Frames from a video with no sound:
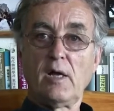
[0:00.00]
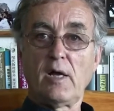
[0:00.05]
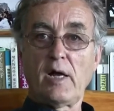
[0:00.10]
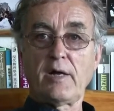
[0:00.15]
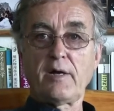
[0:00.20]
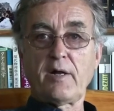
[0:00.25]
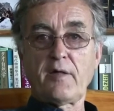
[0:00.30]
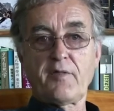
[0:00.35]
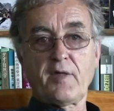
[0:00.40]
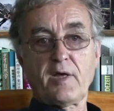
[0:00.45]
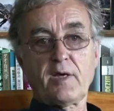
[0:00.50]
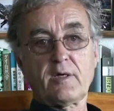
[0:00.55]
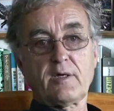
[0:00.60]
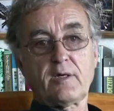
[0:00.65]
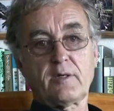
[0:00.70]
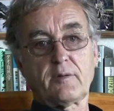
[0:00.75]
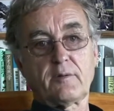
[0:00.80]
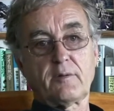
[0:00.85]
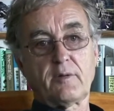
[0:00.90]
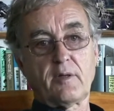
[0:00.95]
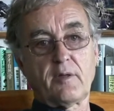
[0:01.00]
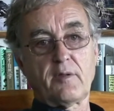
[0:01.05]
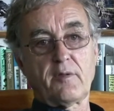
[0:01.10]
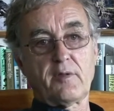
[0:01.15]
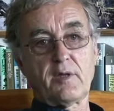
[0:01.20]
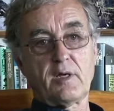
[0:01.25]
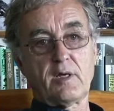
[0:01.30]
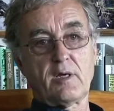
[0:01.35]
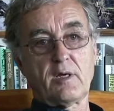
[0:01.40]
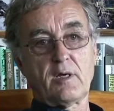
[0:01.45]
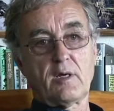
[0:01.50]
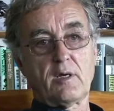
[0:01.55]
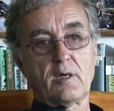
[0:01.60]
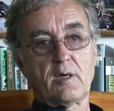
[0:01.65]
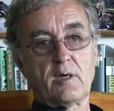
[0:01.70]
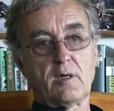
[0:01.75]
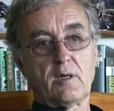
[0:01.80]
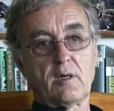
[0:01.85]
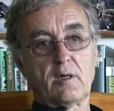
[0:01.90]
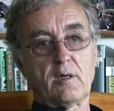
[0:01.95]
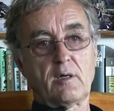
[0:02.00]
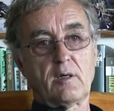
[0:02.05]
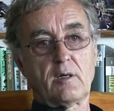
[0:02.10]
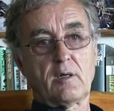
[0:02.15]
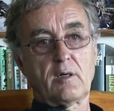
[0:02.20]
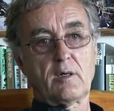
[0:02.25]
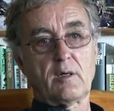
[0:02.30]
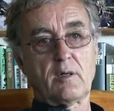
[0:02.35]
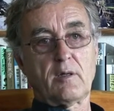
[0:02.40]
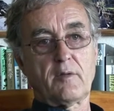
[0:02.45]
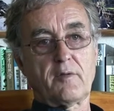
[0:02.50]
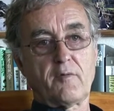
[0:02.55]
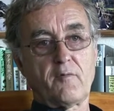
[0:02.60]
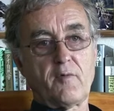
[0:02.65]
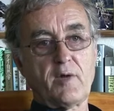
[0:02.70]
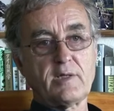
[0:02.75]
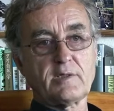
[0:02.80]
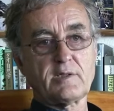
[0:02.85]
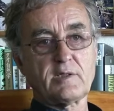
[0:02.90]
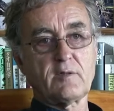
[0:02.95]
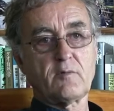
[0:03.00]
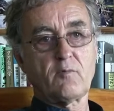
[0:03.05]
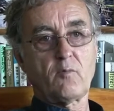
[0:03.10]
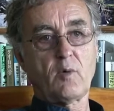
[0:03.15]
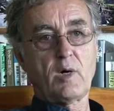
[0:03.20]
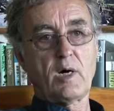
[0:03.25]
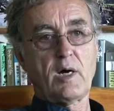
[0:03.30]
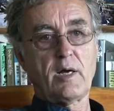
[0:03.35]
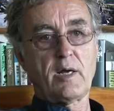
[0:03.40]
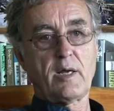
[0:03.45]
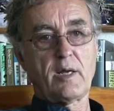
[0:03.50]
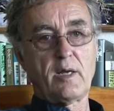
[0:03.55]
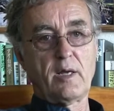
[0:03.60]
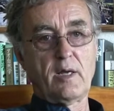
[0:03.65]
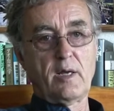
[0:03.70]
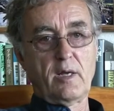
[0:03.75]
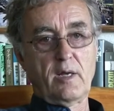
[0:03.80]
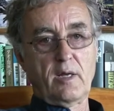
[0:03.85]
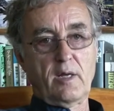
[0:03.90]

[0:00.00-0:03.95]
And I think the, uh, the reason why